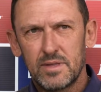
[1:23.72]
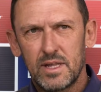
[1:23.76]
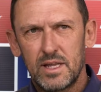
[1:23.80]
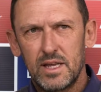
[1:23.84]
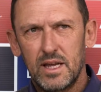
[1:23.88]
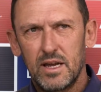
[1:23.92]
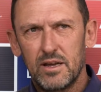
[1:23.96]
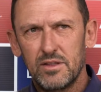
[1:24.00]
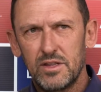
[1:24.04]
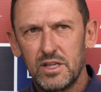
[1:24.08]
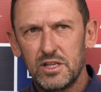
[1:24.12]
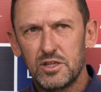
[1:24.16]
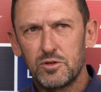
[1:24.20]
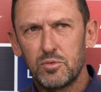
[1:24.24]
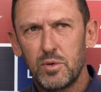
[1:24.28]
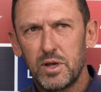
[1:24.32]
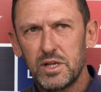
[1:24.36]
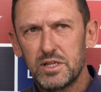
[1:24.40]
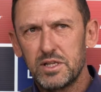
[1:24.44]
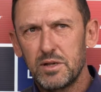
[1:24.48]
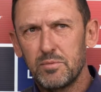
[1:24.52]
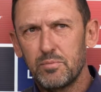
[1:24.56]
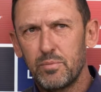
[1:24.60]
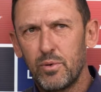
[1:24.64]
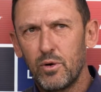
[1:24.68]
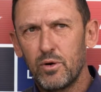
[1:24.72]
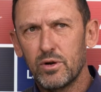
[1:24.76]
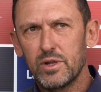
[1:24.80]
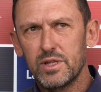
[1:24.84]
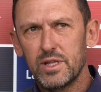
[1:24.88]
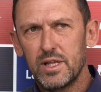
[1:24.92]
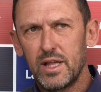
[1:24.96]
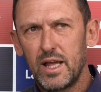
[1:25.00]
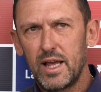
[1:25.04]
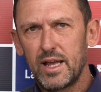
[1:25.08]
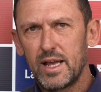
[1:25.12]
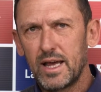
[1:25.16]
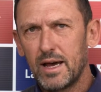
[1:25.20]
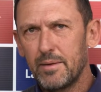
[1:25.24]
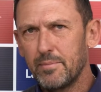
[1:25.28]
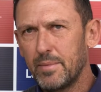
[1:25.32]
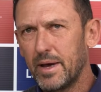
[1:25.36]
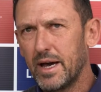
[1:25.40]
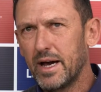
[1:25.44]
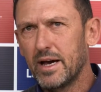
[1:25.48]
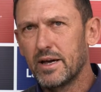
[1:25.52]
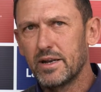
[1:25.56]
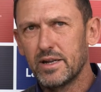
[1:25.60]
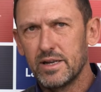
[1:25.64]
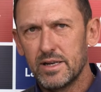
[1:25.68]
this week's important that they come
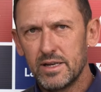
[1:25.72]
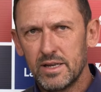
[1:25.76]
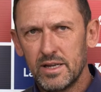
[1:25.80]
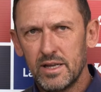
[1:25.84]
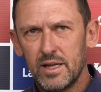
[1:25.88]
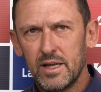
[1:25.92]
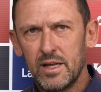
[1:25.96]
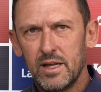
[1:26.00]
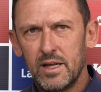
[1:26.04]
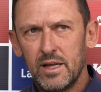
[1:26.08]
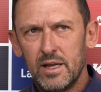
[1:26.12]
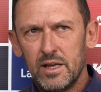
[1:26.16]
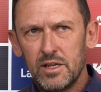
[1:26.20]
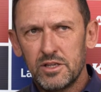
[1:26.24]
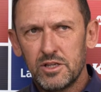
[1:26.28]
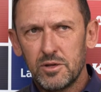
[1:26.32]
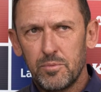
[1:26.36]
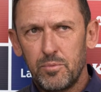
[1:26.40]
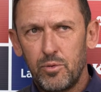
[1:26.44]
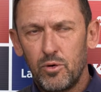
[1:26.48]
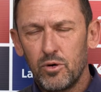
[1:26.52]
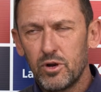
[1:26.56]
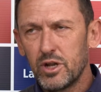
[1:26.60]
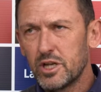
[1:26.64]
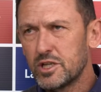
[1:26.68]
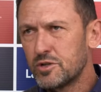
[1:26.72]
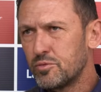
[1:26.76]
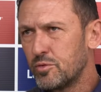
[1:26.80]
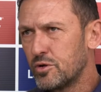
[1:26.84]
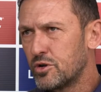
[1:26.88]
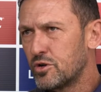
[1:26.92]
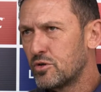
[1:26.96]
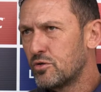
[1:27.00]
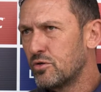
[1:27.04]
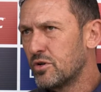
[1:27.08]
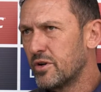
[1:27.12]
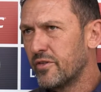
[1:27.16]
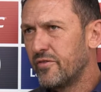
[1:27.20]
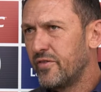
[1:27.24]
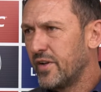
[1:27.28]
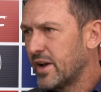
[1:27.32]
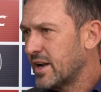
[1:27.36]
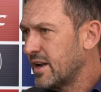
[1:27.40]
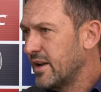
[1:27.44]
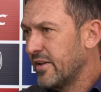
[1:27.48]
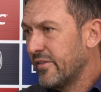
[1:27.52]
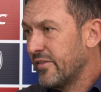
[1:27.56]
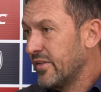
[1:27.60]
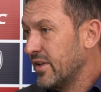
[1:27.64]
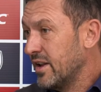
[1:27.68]
out and support us, which could
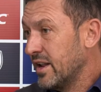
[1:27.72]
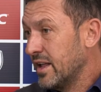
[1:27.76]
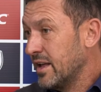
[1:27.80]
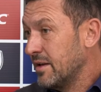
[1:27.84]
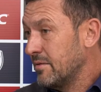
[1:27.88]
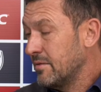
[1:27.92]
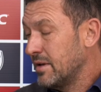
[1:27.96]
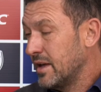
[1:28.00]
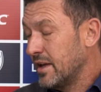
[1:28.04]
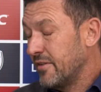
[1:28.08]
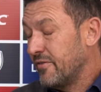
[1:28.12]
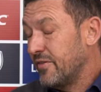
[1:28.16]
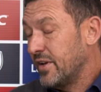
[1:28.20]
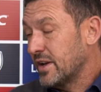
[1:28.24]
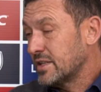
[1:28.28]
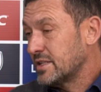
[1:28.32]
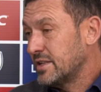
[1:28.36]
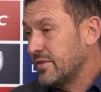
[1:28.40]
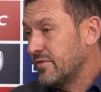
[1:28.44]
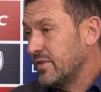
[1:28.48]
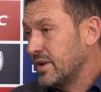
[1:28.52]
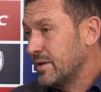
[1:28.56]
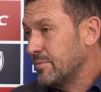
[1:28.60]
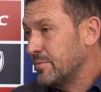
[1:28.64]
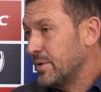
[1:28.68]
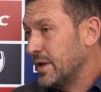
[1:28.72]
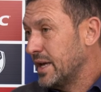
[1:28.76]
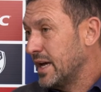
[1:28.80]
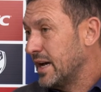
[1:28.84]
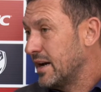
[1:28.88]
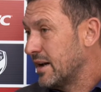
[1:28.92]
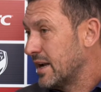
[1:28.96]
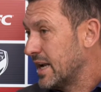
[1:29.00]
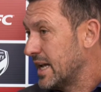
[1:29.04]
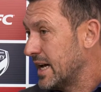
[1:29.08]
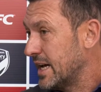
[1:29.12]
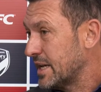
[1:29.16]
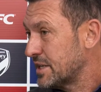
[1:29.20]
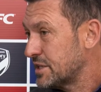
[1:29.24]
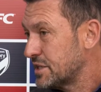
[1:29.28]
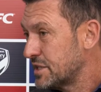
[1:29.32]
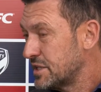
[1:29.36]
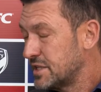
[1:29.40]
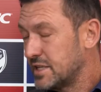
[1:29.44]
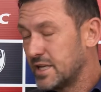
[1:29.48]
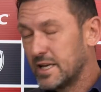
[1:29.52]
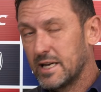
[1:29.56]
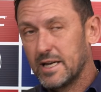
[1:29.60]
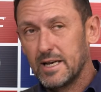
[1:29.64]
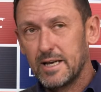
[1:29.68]
effectively be our
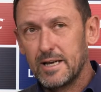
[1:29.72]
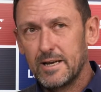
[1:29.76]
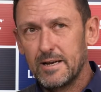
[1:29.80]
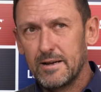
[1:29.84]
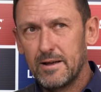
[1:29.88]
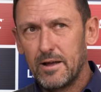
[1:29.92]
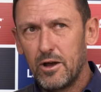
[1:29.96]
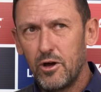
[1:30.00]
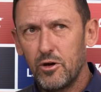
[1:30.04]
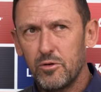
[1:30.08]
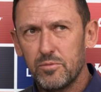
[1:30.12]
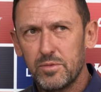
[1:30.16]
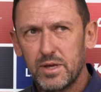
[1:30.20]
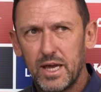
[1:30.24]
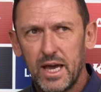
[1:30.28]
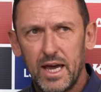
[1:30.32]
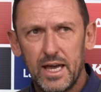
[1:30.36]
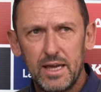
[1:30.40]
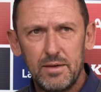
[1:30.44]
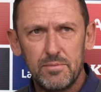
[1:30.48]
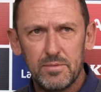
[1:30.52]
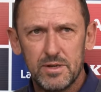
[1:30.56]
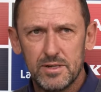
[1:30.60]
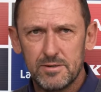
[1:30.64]
last home game.